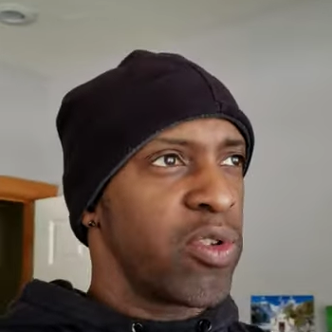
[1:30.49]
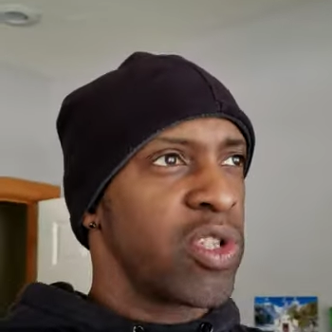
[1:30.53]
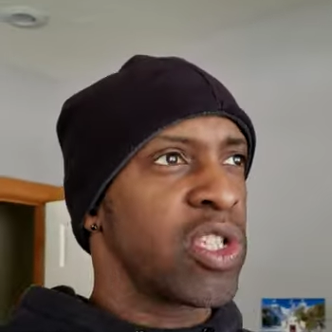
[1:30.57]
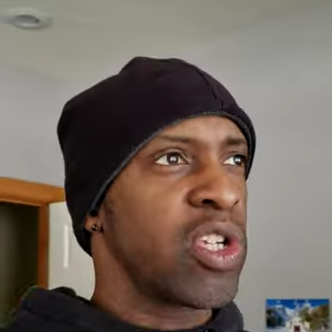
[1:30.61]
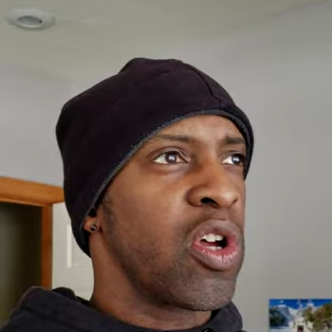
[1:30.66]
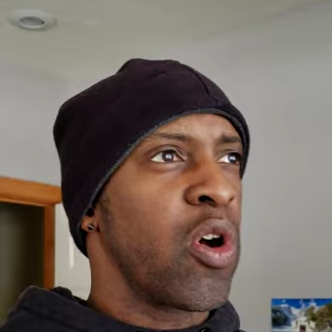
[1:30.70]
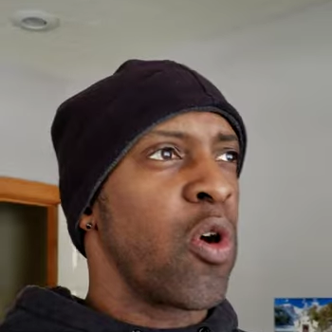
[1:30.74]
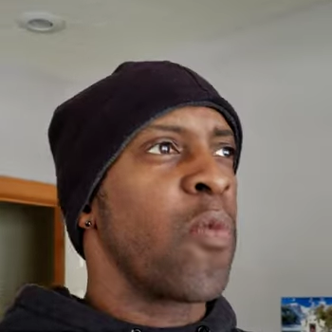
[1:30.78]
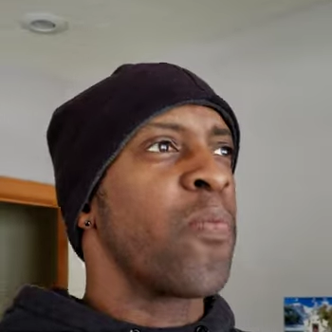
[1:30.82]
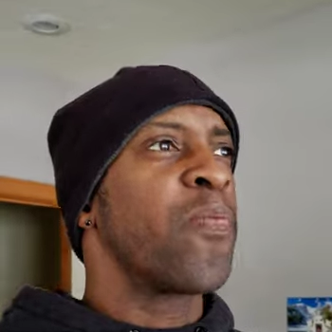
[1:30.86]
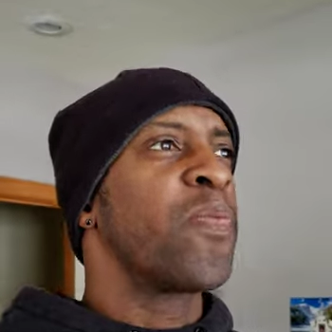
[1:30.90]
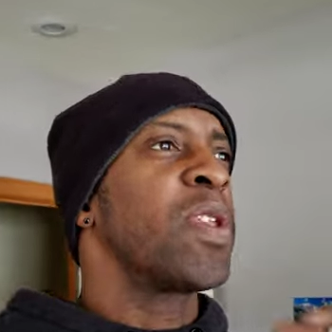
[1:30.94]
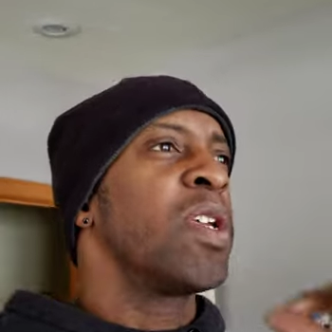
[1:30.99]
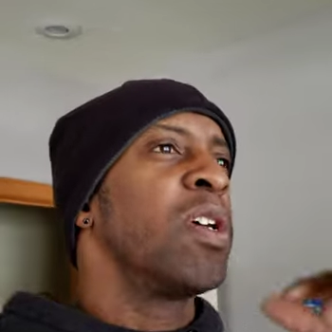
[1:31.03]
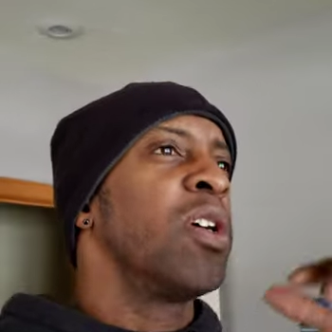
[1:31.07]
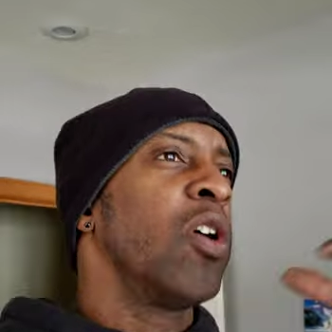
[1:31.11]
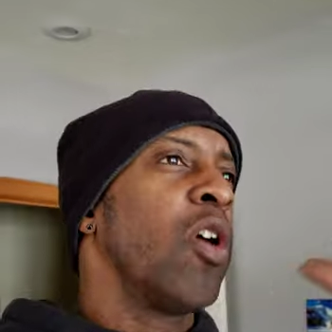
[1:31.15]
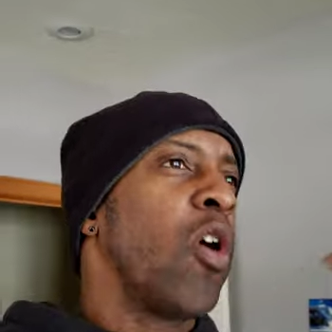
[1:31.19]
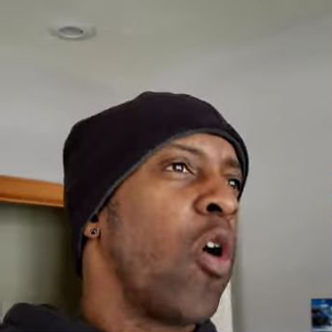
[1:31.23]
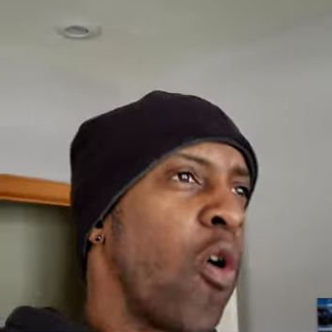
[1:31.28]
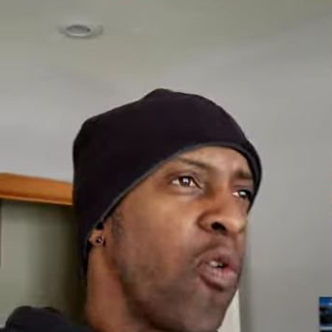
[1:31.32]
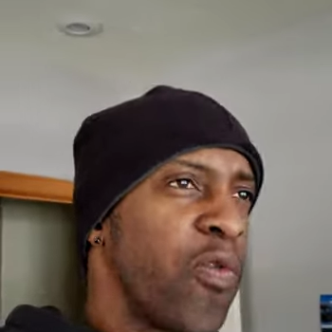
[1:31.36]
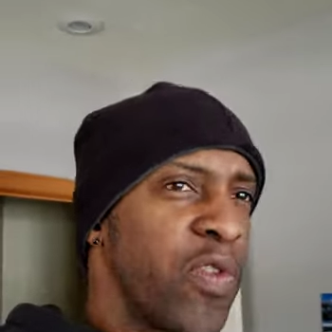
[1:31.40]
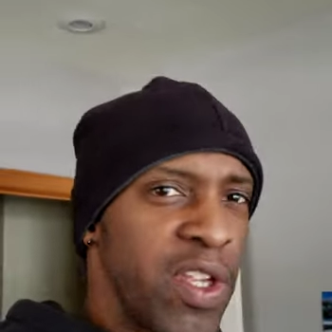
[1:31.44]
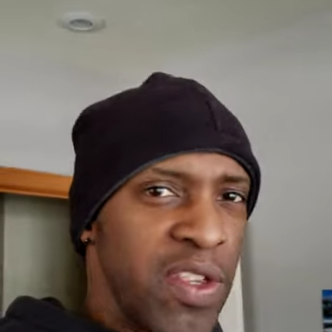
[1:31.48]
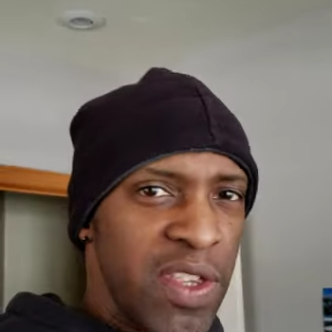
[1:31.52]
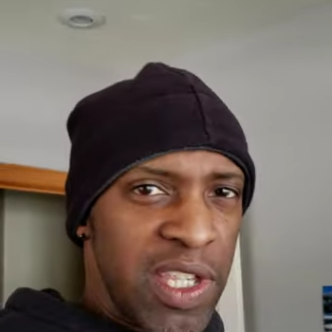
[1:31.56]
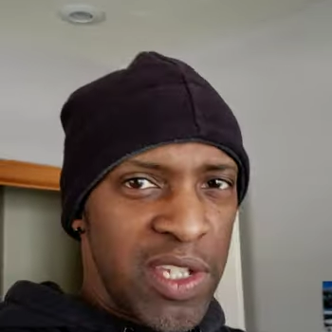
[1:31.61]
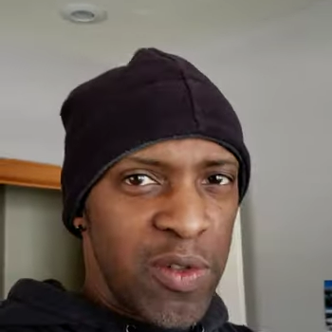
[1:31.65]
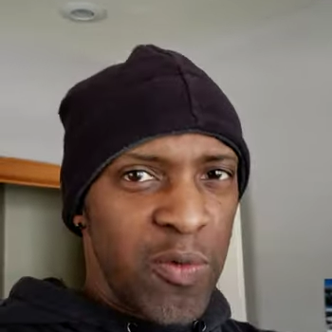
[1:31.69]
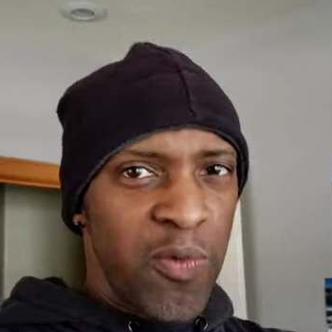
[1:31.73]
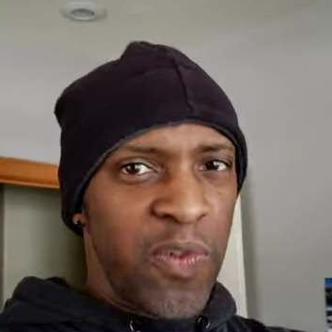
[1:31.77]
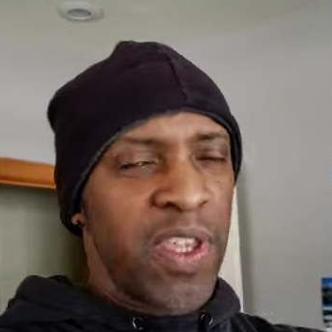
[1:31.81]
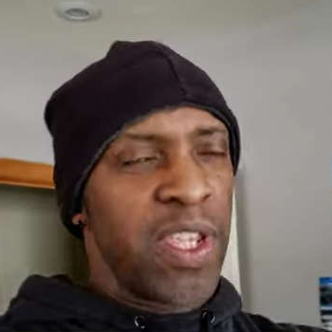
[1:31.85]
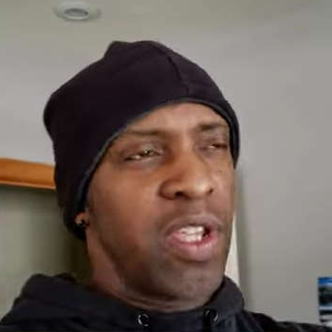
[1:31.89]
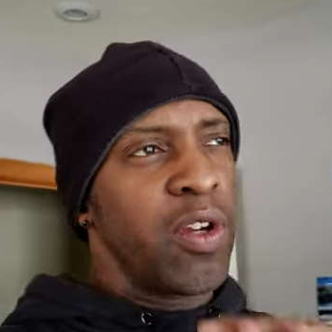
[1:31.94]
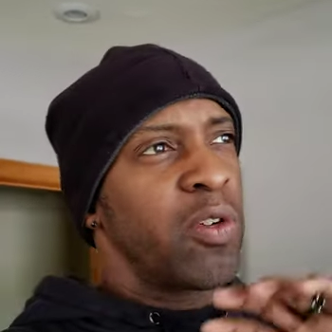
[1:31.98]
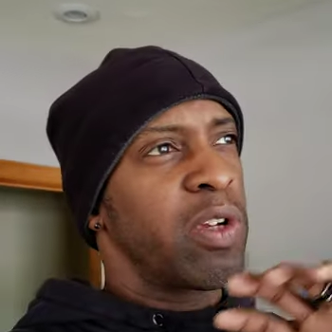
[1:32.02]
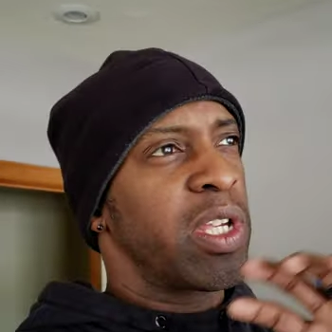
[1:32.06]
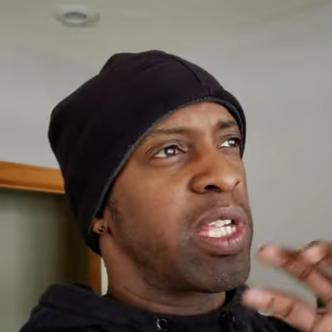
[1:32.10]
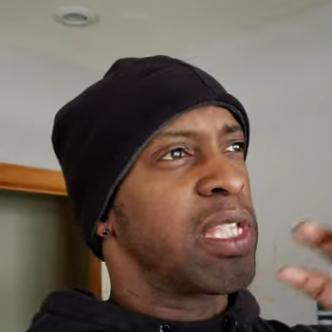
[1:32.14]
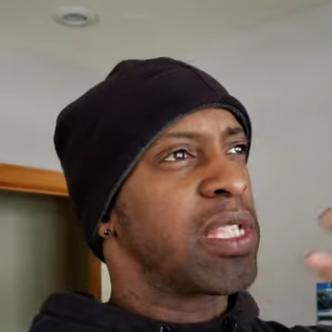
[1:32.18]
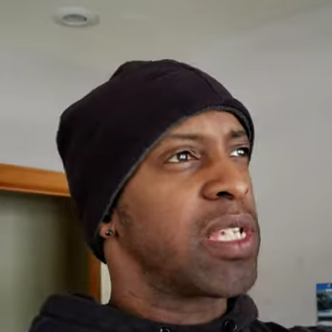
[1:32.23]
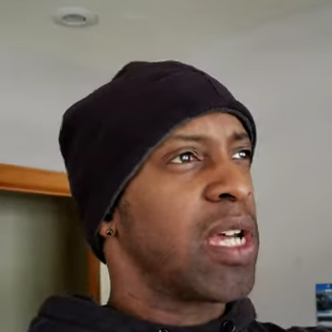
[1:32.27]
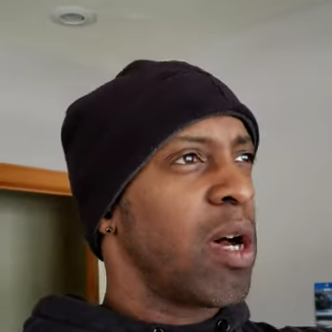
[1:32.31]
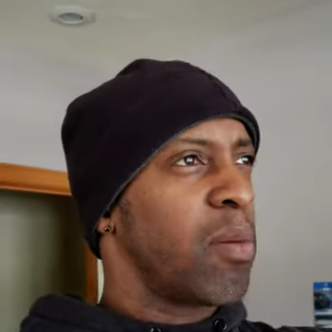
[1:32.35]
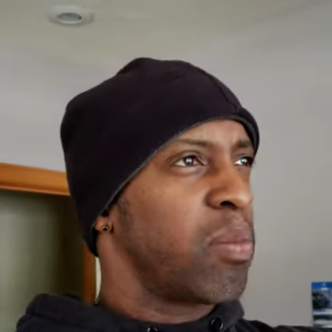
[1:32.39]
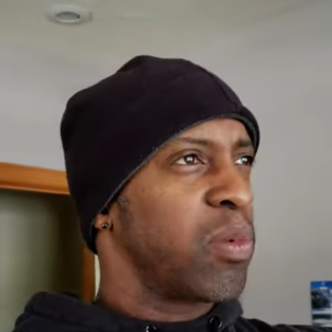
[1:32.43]
So hopefully this video
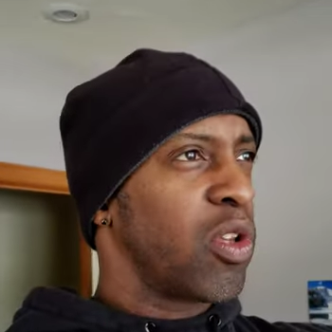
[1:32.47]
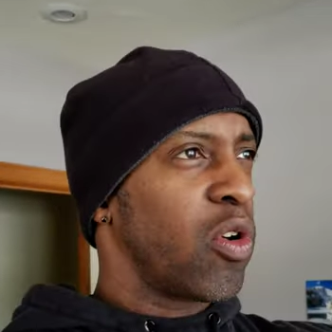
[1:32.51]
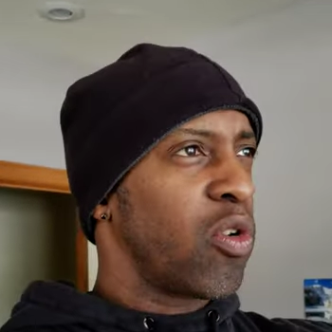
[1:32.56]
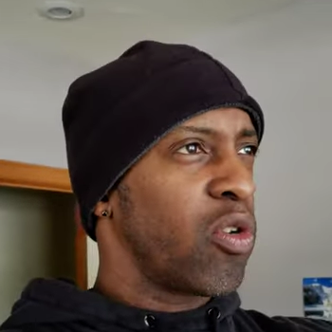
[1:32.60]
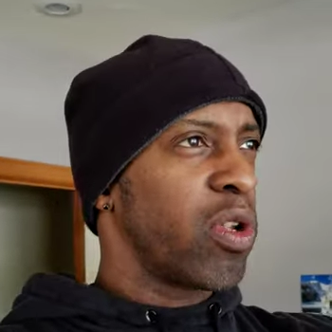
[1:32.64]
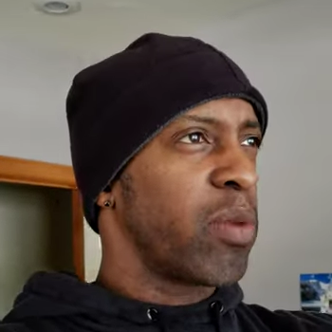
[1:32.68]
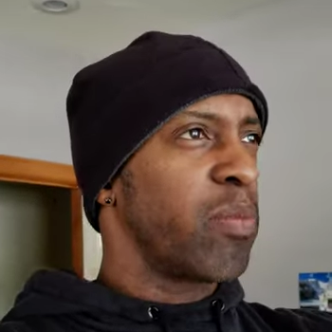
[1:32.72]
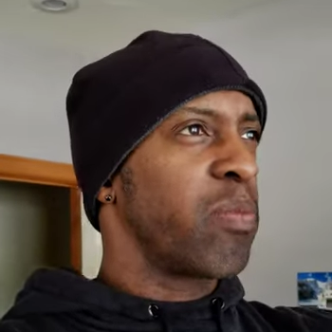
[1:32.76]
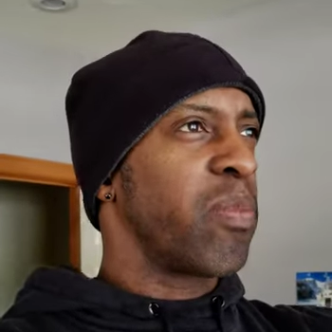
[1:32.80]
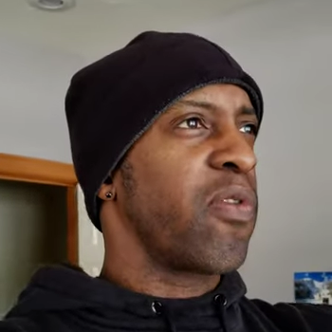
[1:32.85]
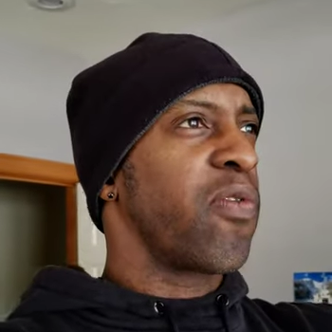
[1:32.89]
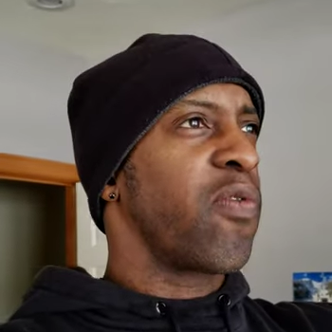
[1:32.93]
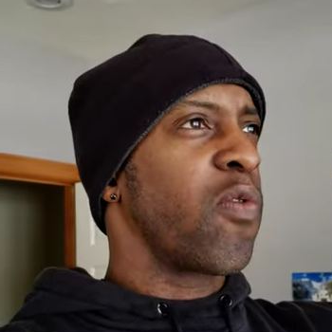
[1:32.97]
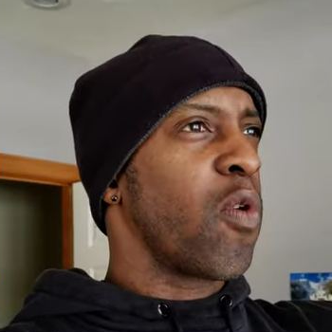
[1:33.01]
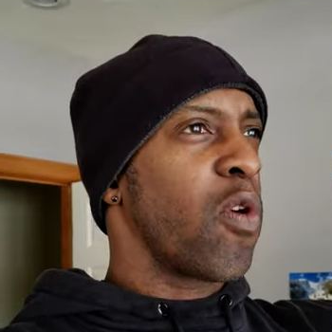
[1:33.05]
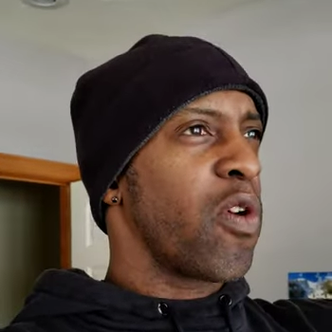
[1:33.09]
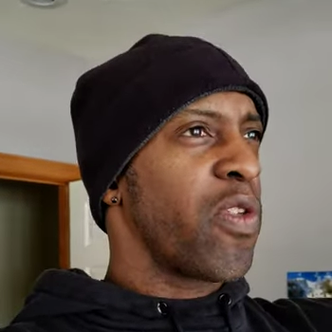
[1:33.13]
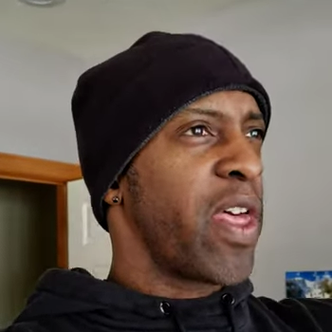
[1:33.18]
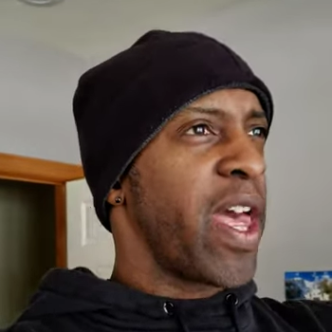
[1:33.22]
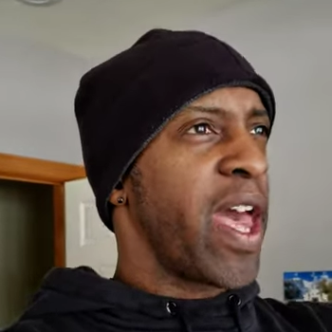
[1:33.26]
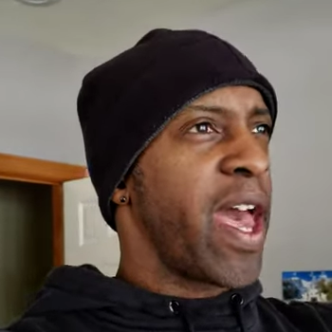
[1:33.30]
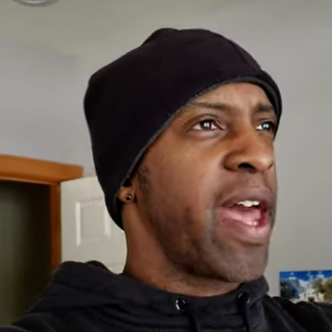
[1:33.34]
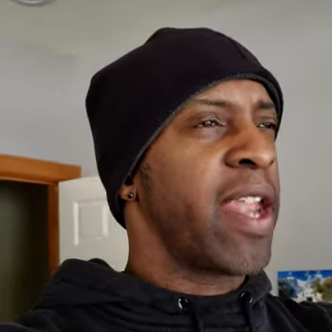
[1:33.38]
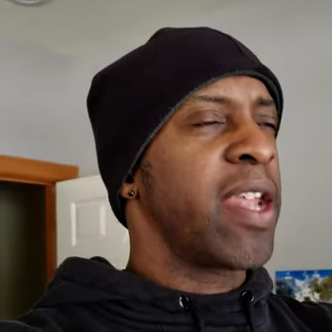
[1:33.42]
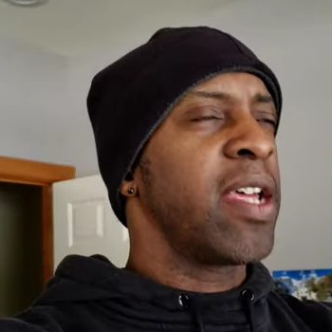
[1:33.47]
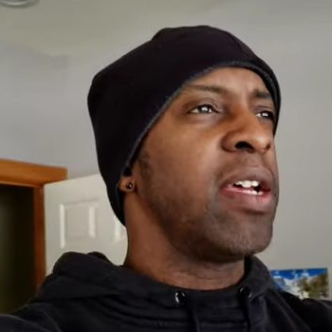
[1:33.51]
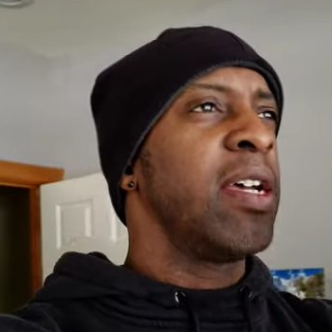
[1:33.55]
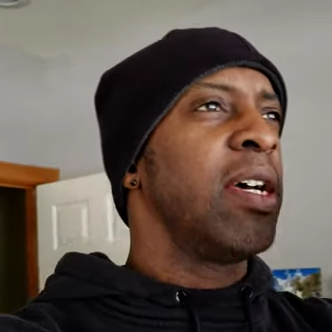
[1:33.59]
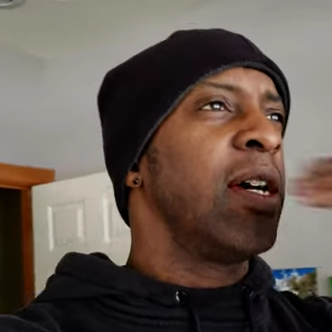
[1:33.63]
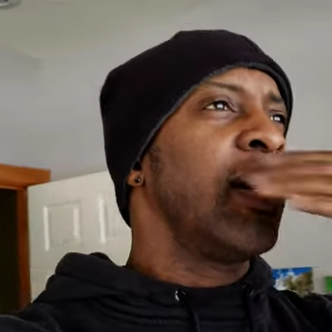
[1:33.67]
gets uploaded before that.